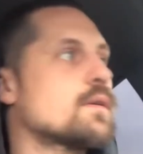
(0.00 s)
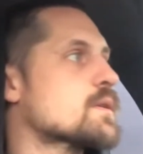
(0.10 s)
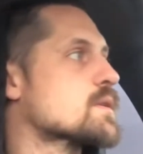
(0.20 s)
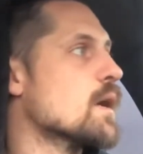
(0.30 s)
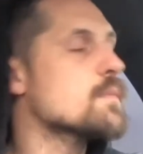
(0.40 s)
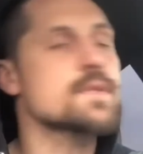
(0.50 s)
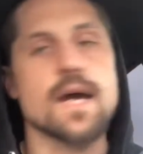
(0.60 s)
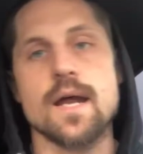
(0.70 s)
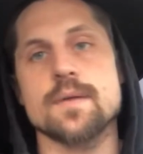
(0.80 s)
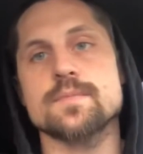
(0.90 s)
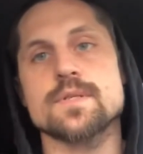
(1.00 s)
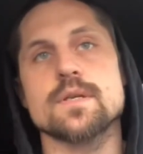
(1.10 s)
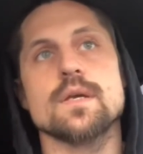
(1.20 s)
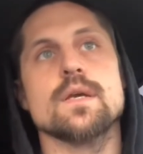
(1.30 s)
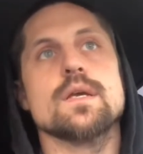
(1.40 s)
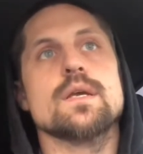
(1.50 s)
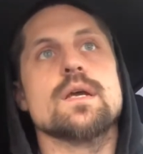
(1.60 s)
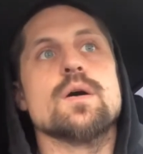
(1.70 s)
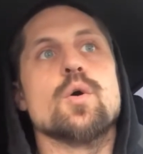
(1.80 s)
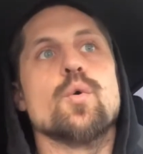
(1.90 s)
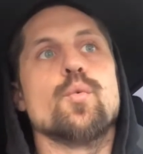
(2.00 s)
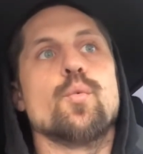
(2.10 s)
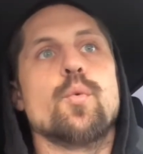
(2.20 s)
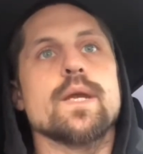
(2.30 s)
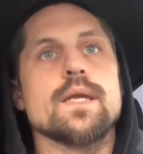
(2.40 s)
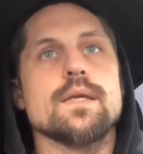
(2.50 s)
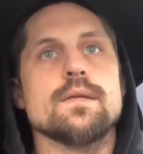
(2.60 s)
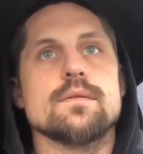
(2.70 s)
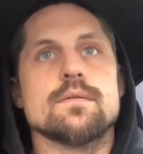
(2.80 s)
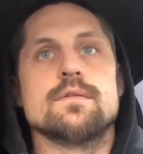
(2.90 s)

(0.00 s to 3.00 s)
Sometimes we